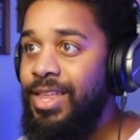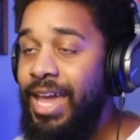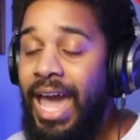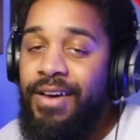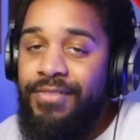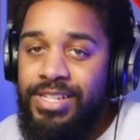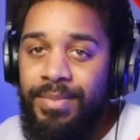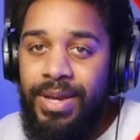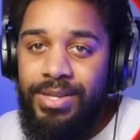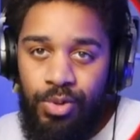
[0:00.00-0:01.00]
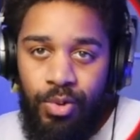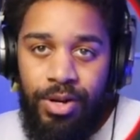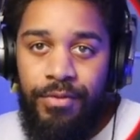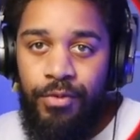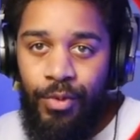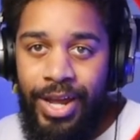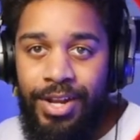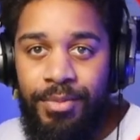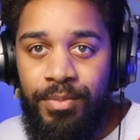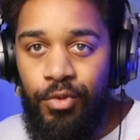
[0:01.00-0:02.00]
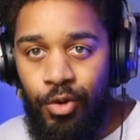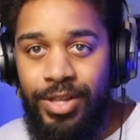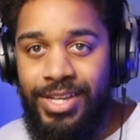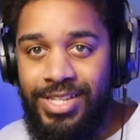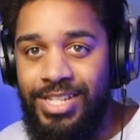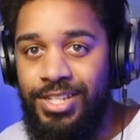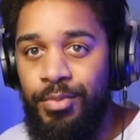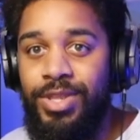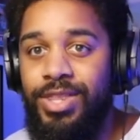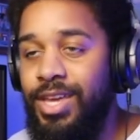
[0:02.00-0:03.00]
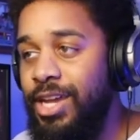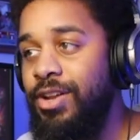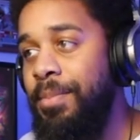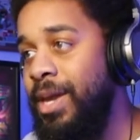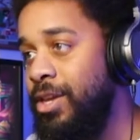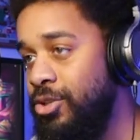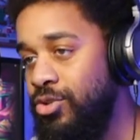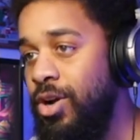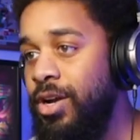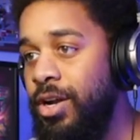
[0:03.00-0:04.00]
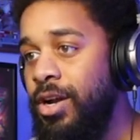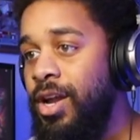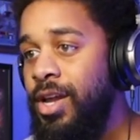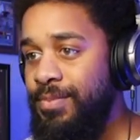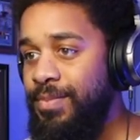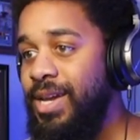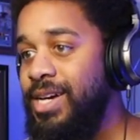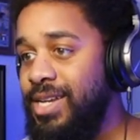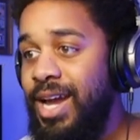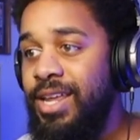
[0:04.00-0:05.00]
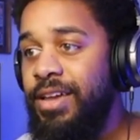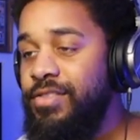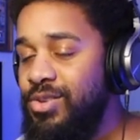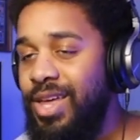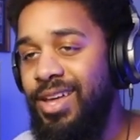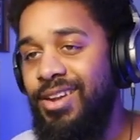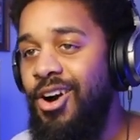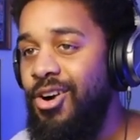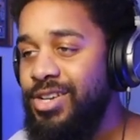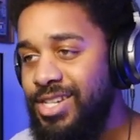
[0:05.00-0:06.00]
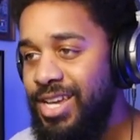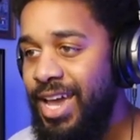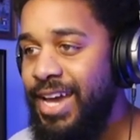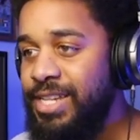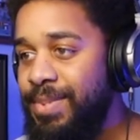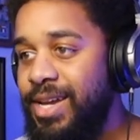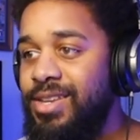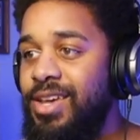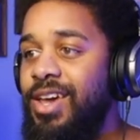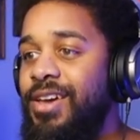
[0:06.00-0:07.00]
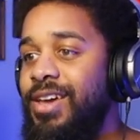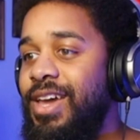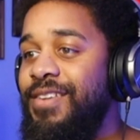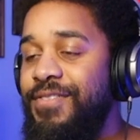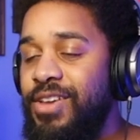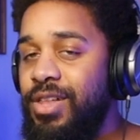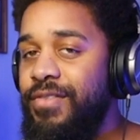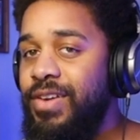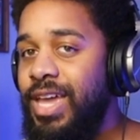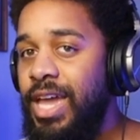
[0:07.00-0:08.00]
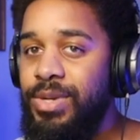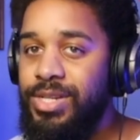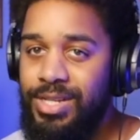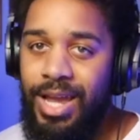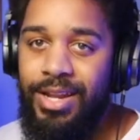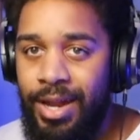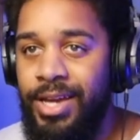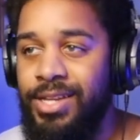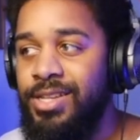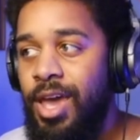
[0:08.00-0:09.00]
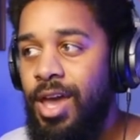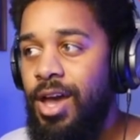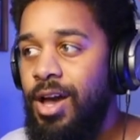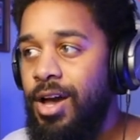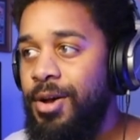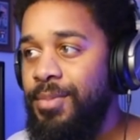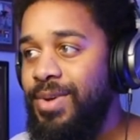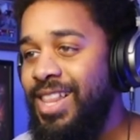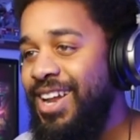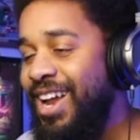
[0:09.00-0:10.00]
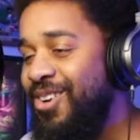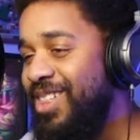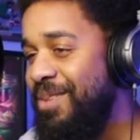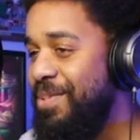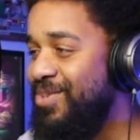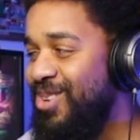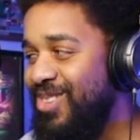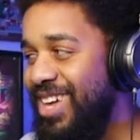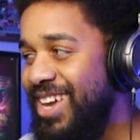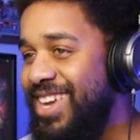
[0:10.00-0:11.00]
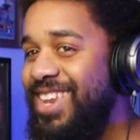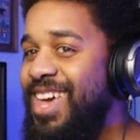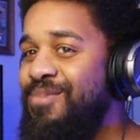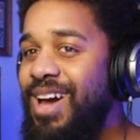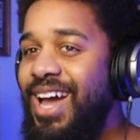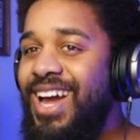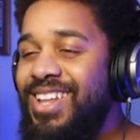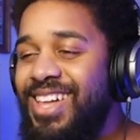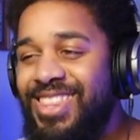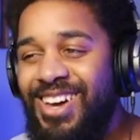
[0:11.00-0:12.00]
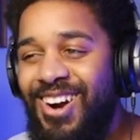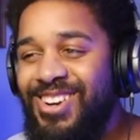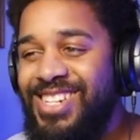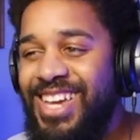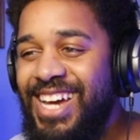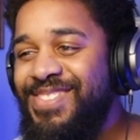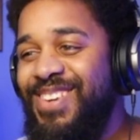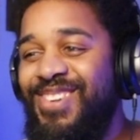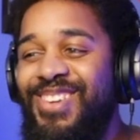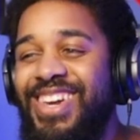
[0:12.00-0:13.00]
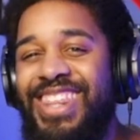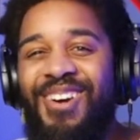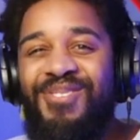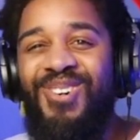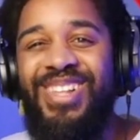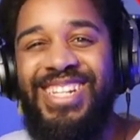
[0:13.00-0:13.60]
They have some sort of random rolling system with the gear to make you stronger because it kind of gives you that RNG aspect and feel of a game, which is kind of nice. Um, lot, I know a lot of people don't like it, but I kind of like the RNG aspect where you get that roll.